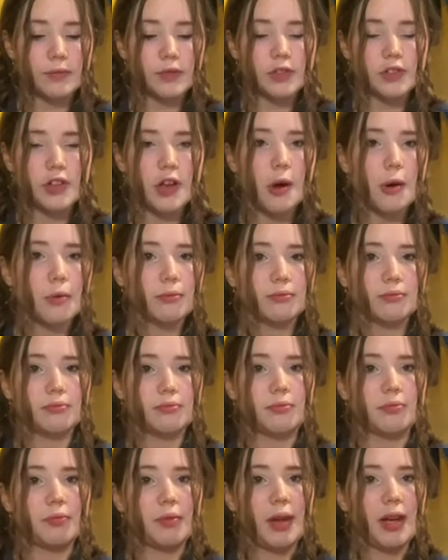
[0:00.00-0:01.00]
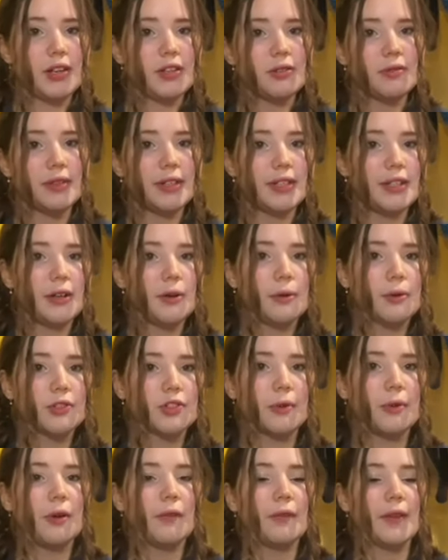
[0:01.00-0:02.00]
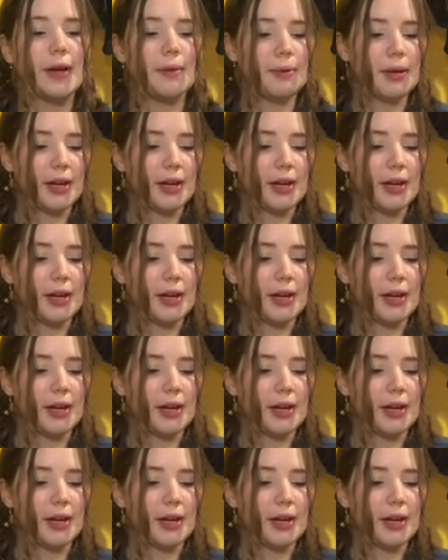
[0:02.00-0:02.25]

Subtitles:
So I don't really know what's going on there,